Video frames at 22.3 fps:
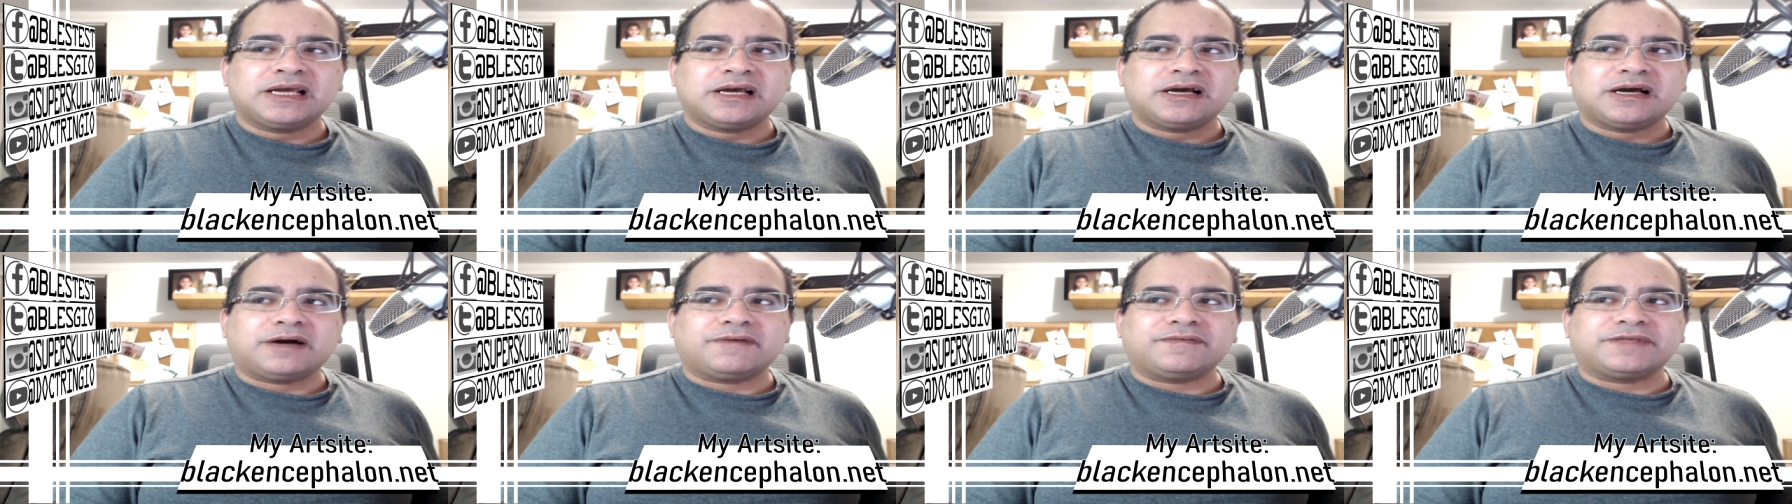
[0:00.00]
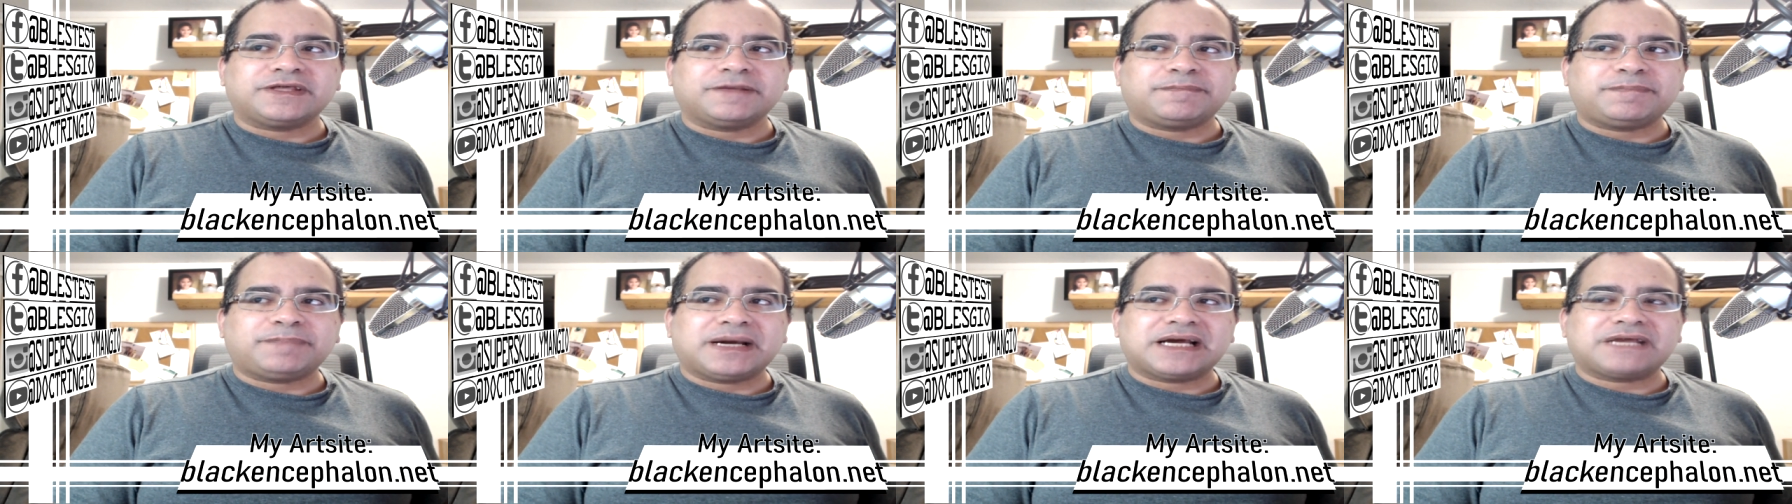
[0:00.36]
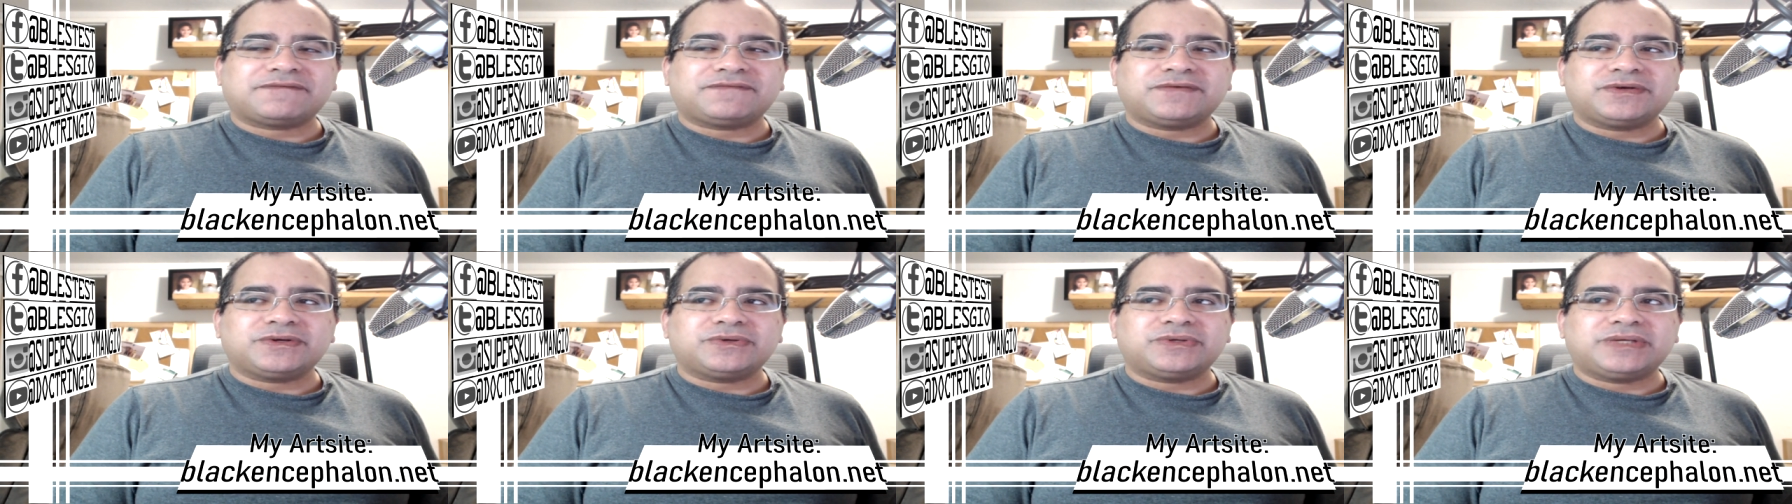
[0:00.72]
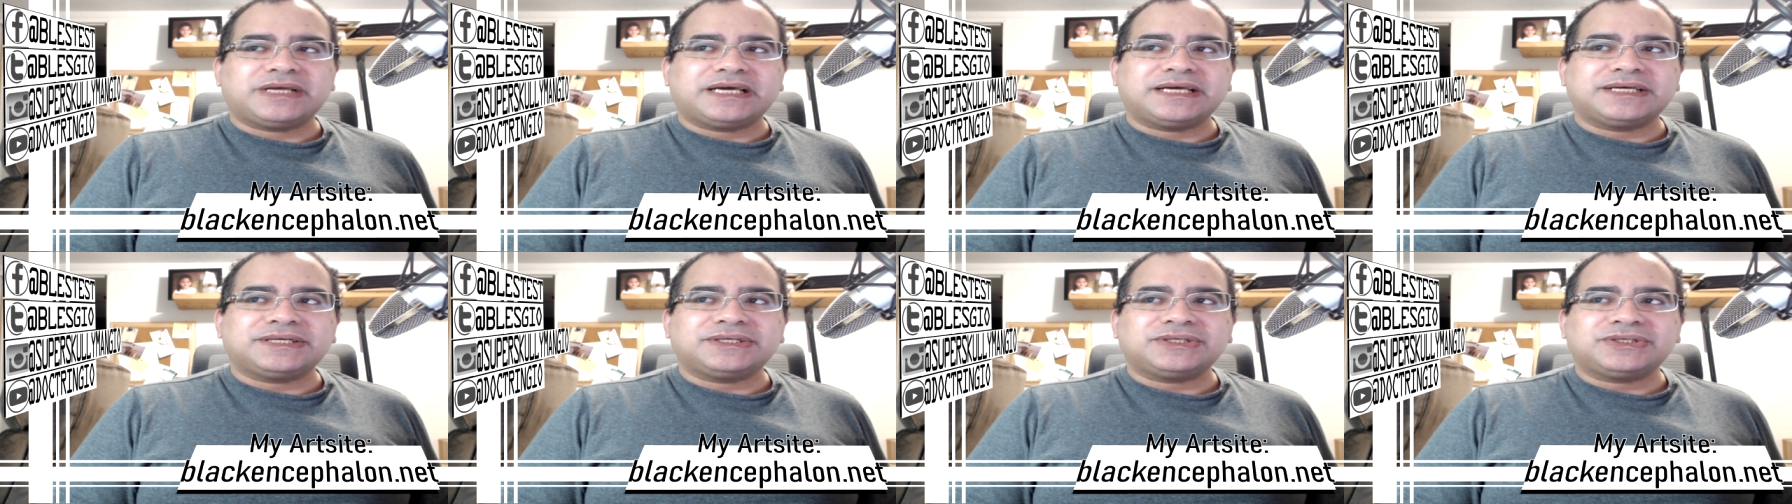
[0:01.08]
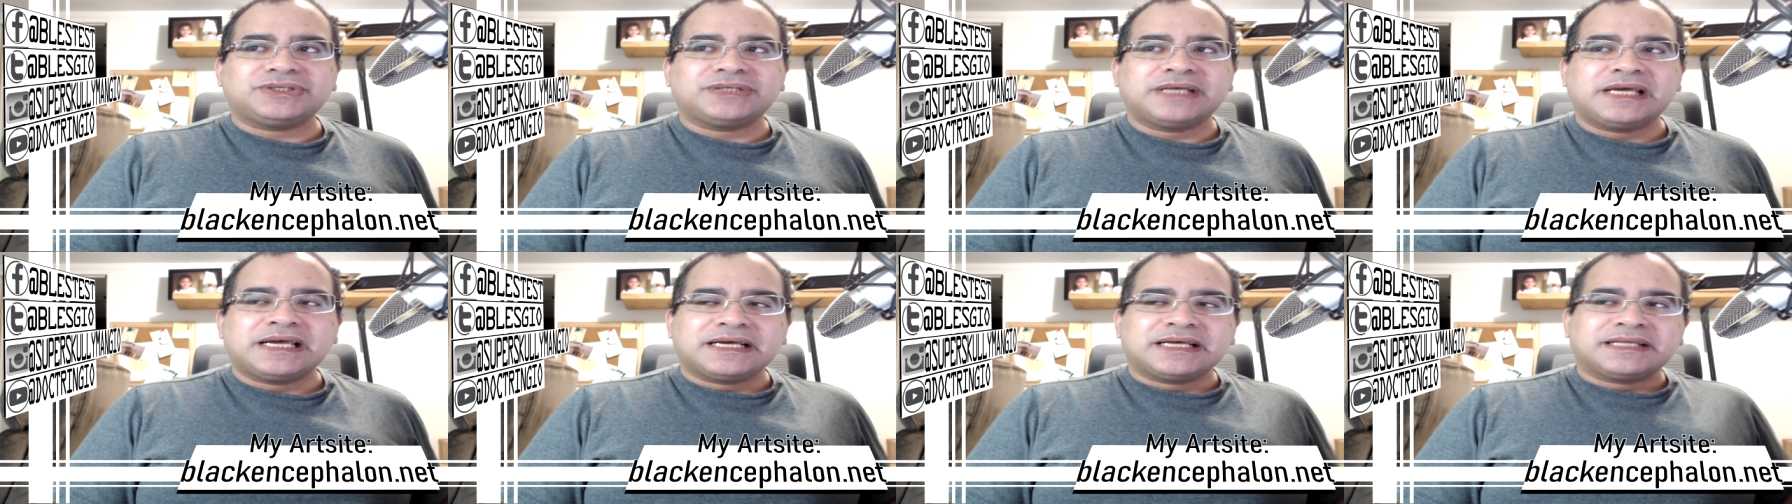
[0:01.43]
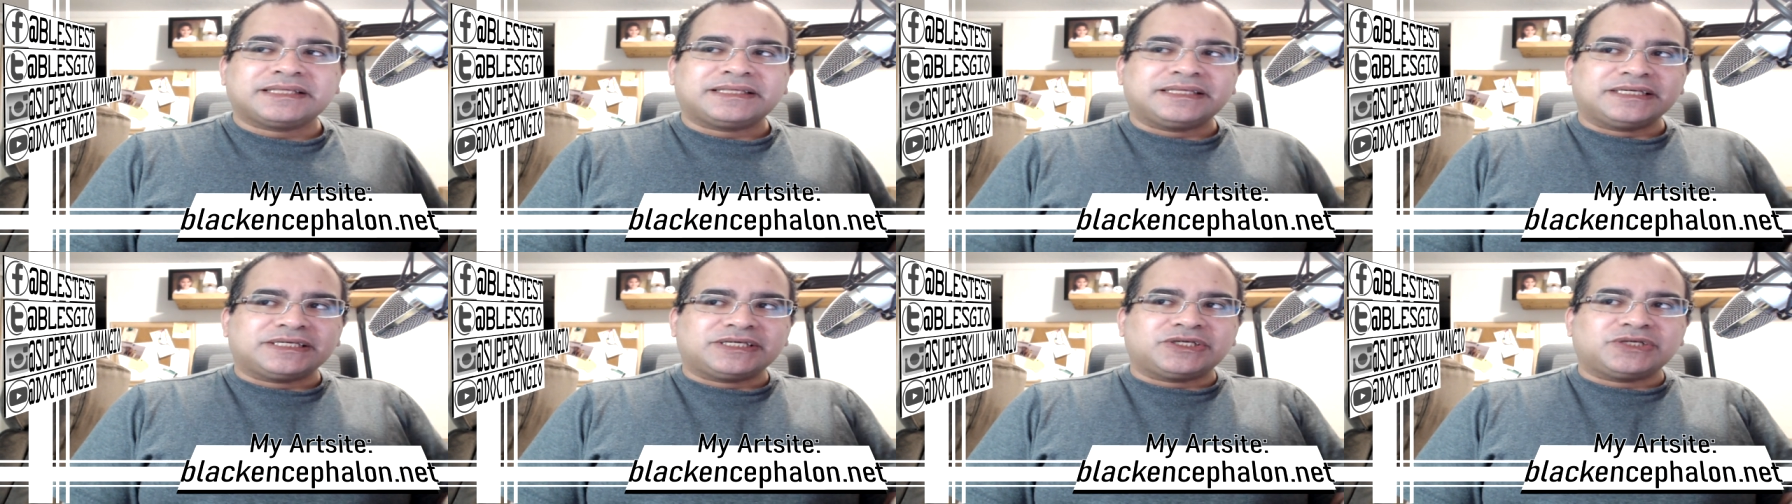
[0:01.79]
over the past few days.
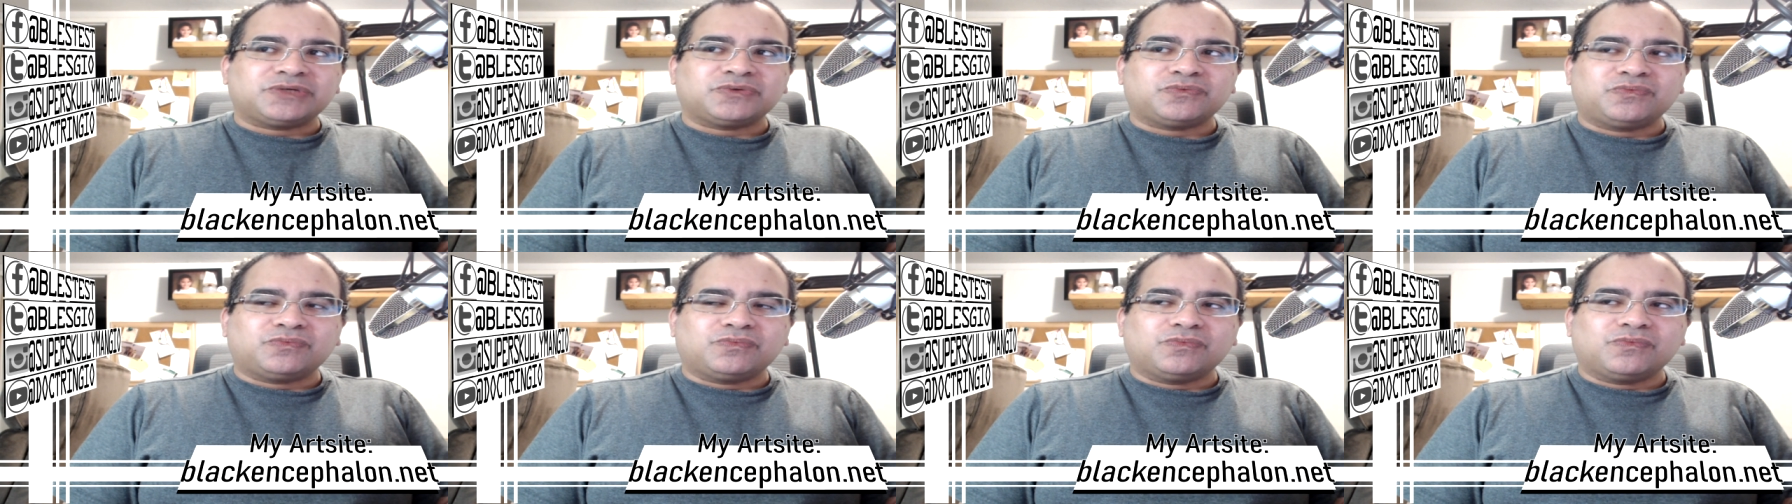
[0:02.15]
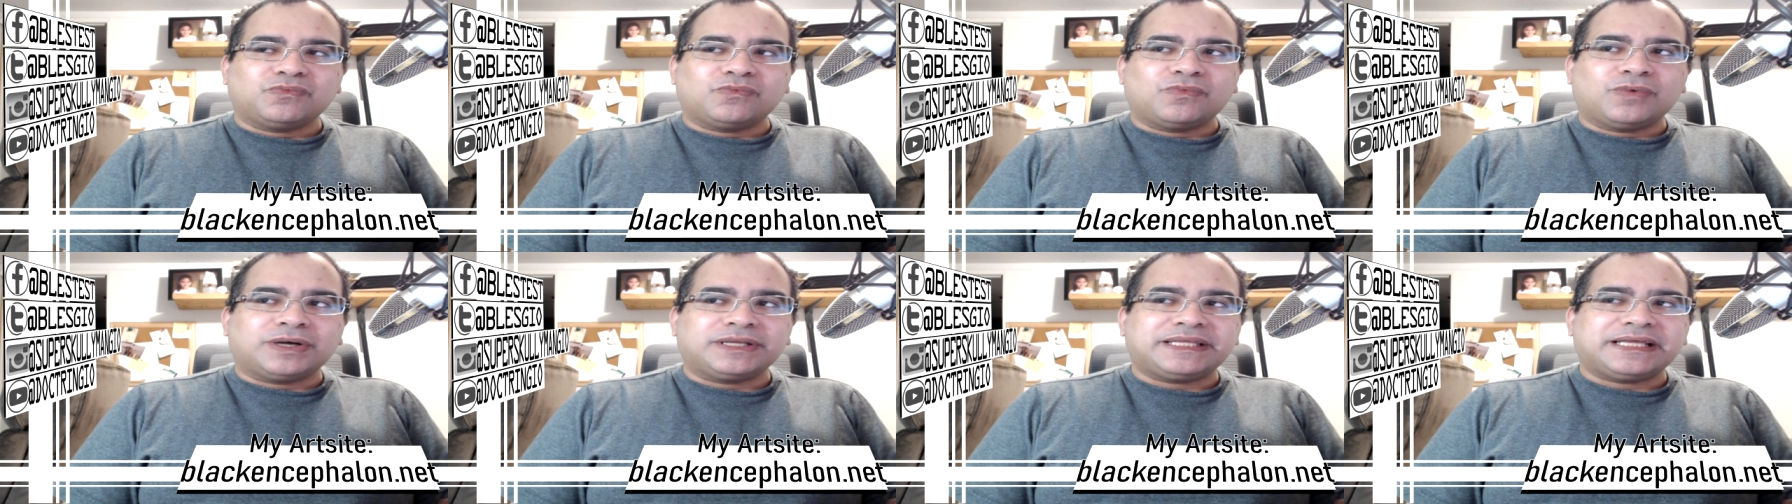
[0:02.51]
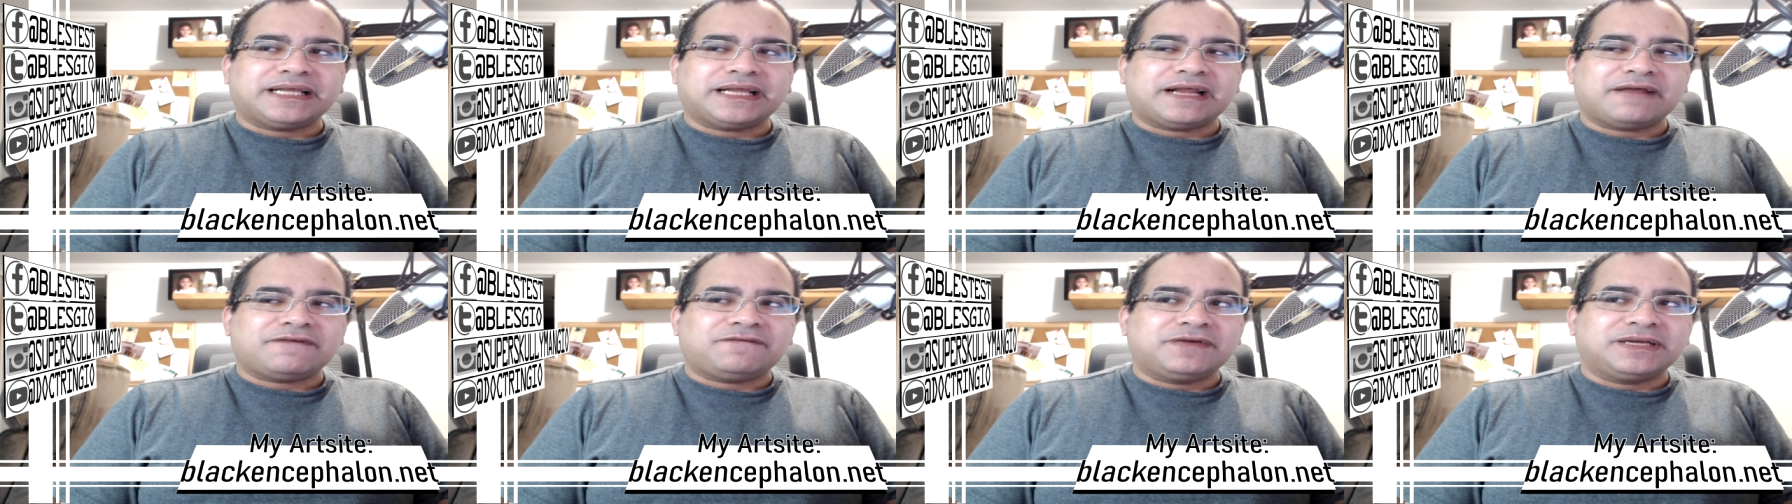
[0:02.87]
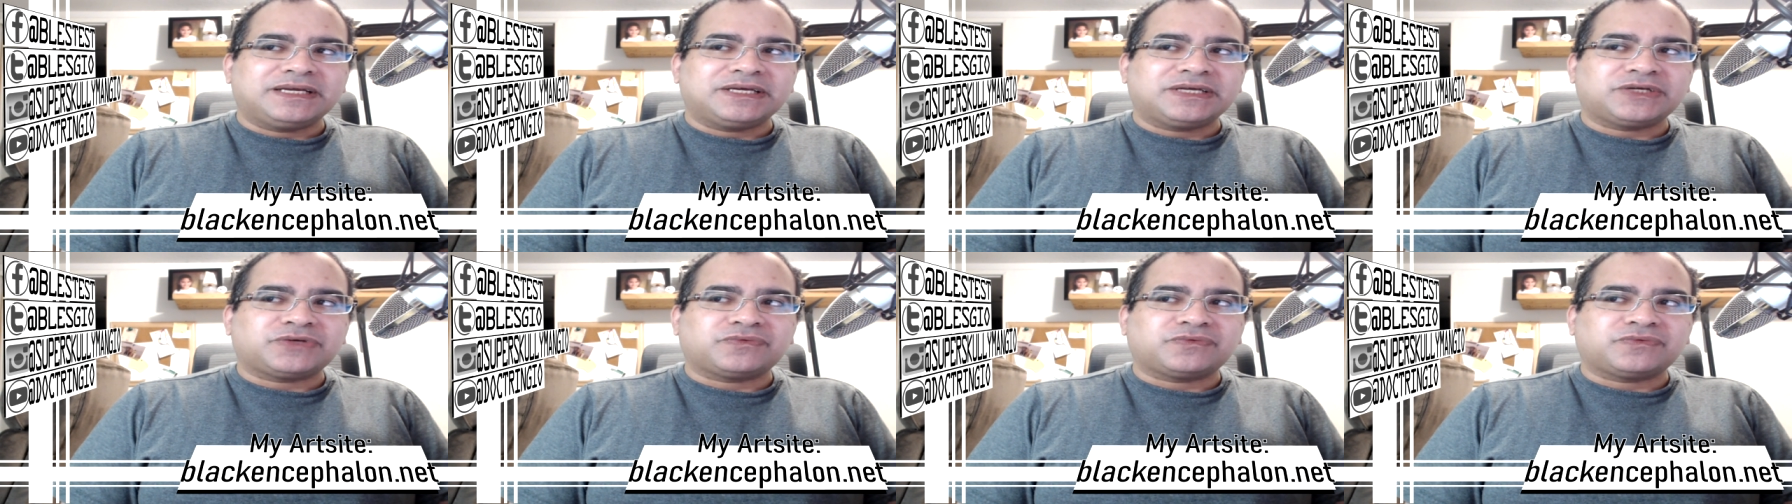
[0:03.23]
This is one that I finished